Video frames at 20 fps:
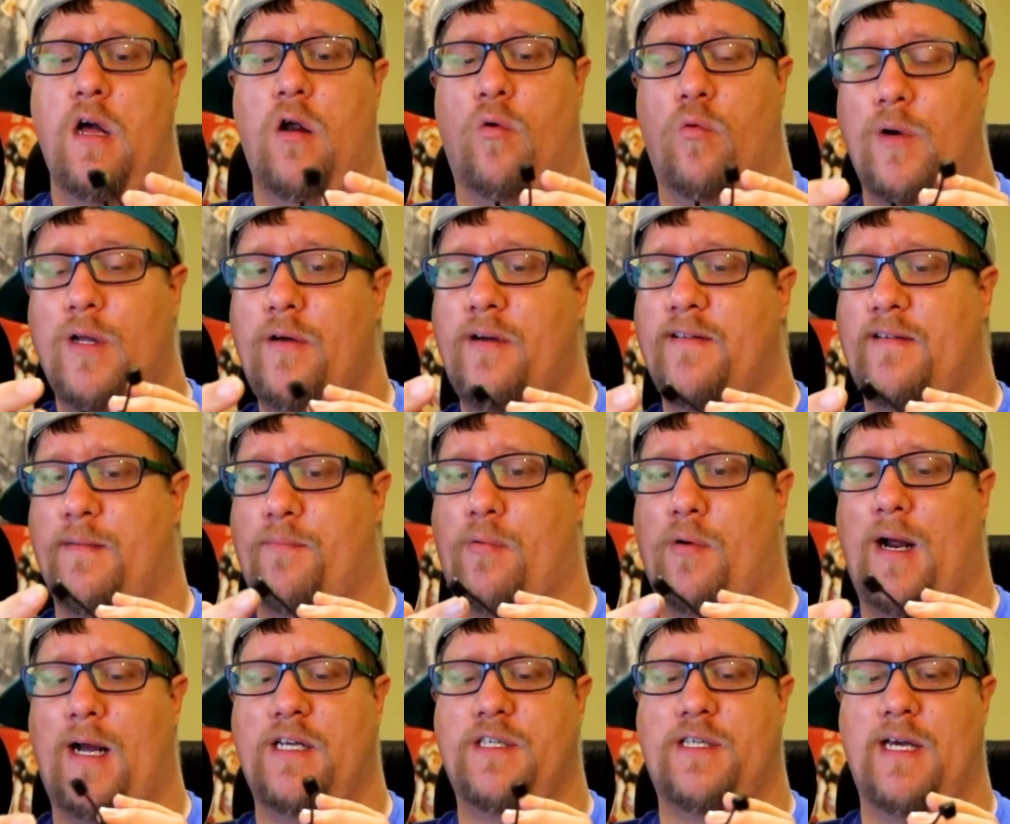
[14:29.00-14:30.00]
Really
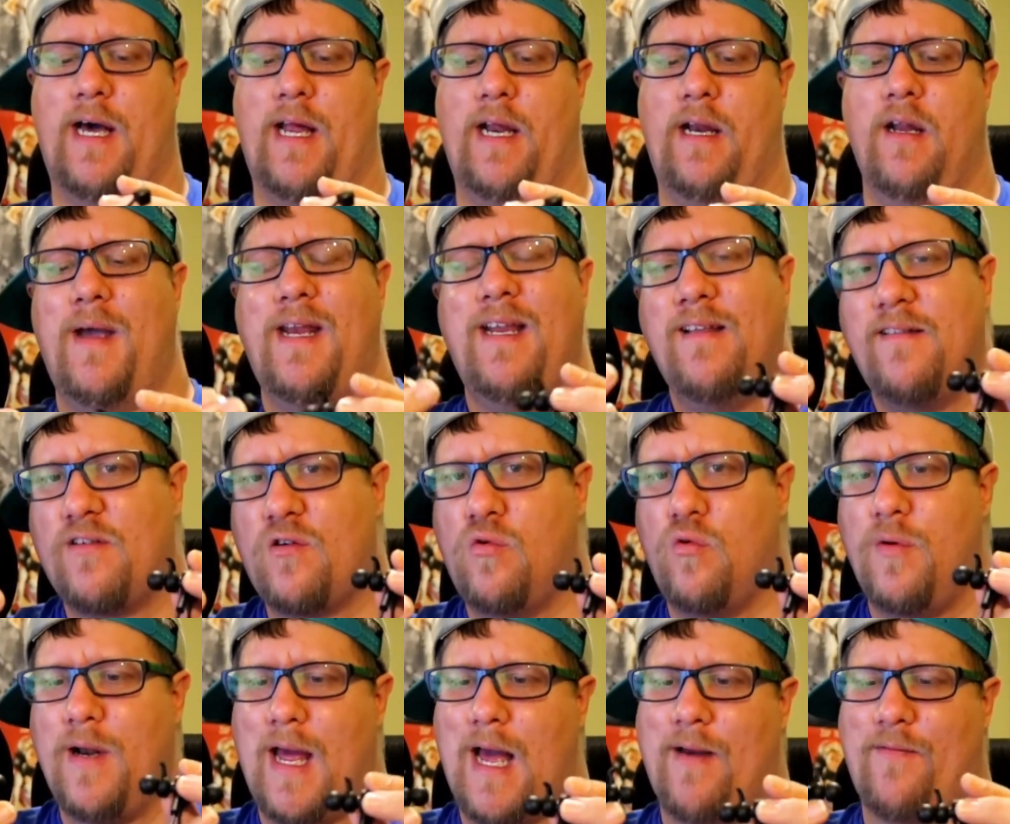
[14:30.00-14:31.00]
surprised at it. It is
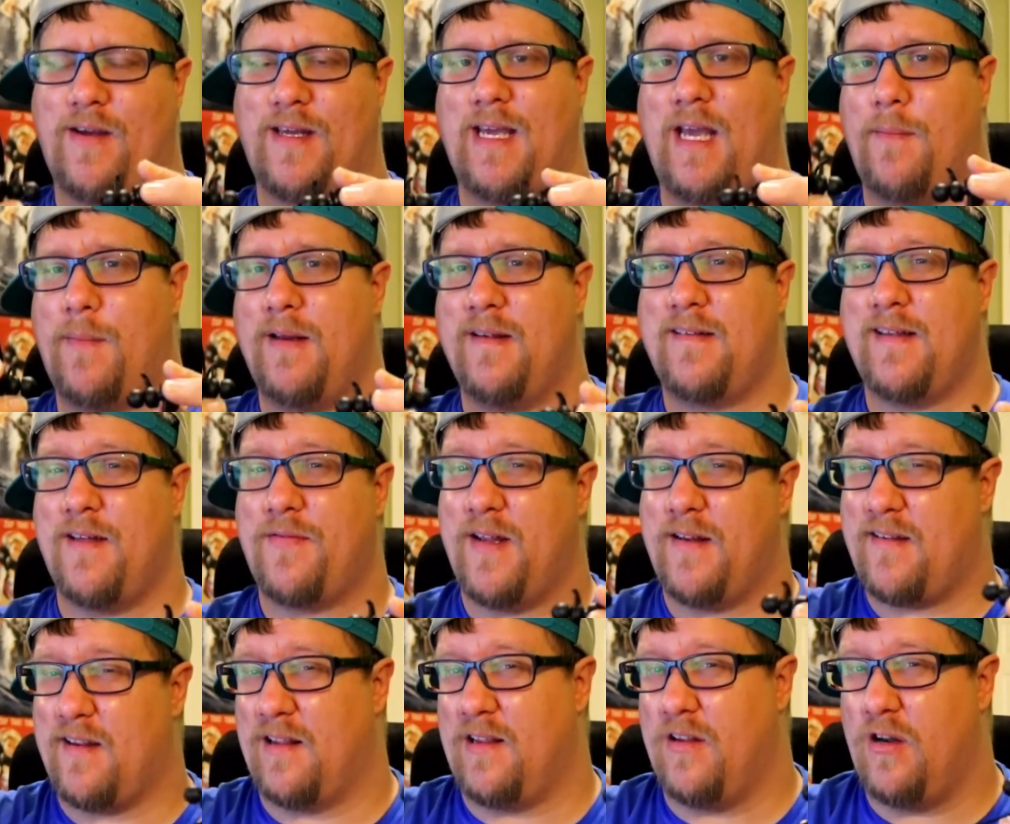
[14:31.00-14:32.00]
cool to have a gaming set
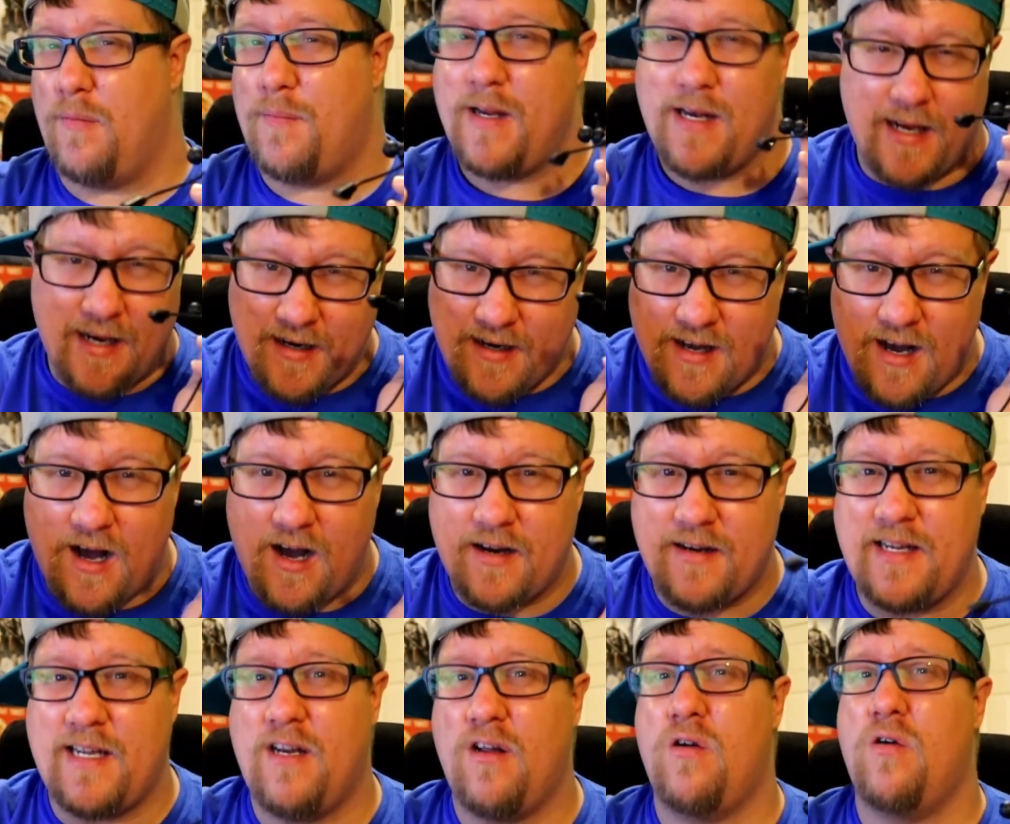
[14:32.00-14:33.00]
that's a little bit
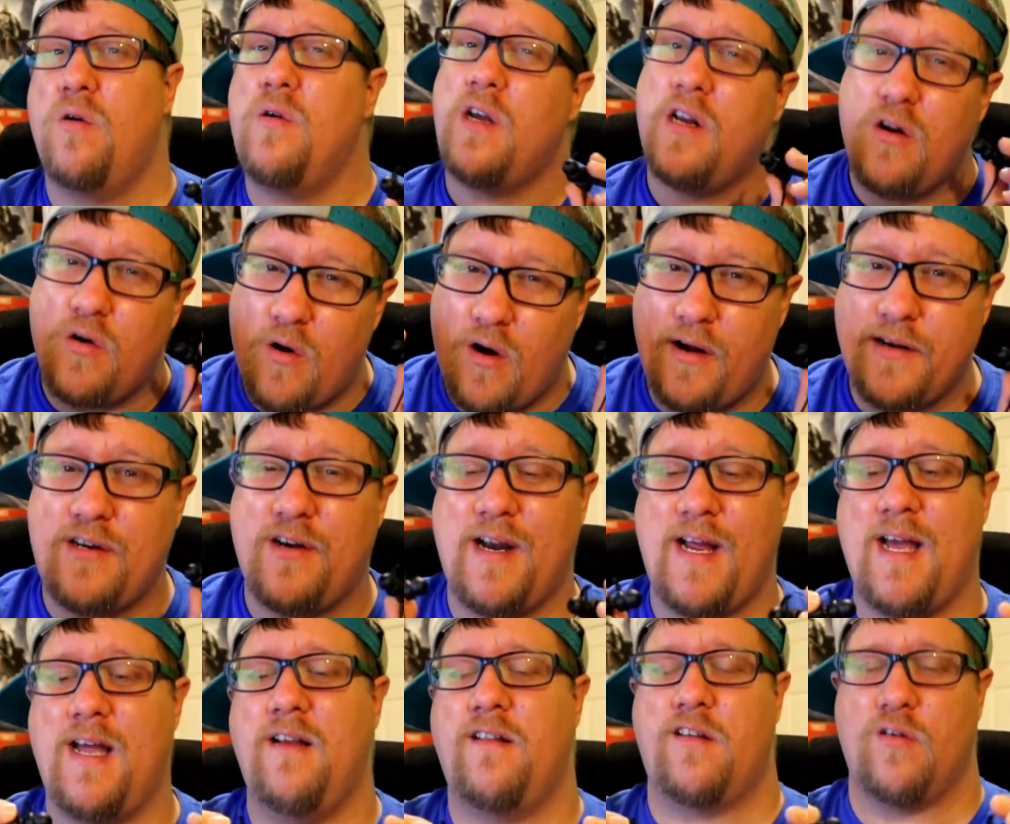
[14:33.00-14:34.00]
incognito, on your
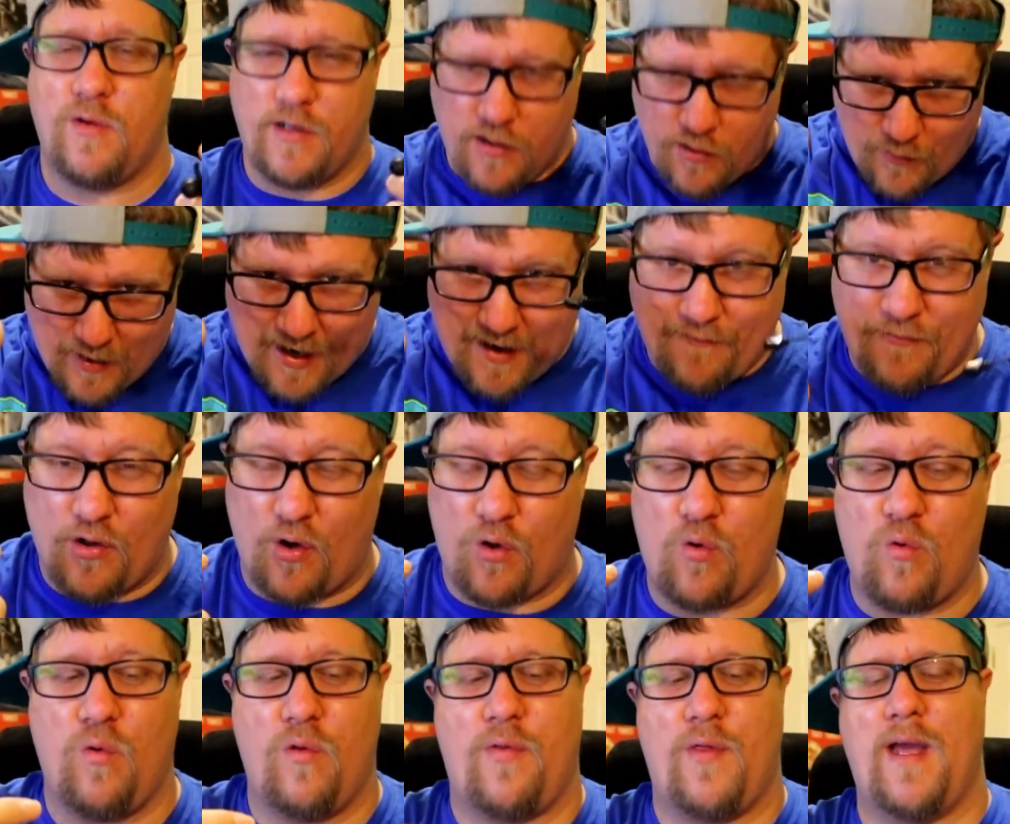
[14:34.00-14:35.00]
head, so you don't have the
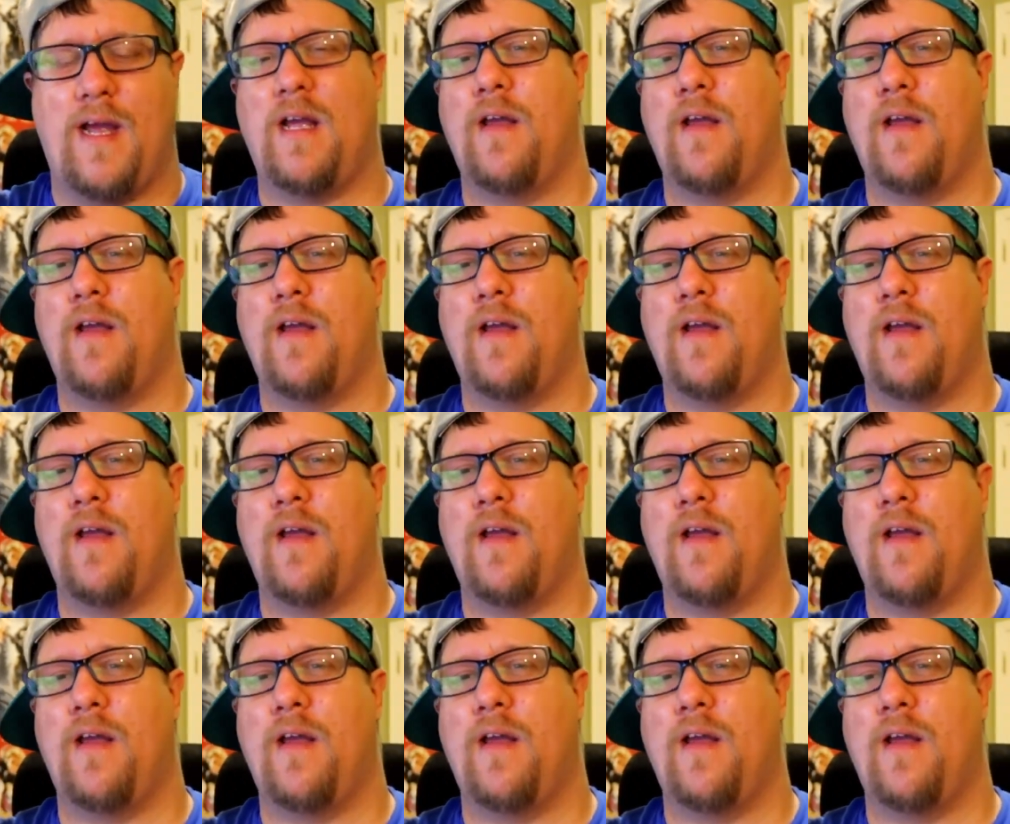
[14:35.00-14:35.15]
whole thing.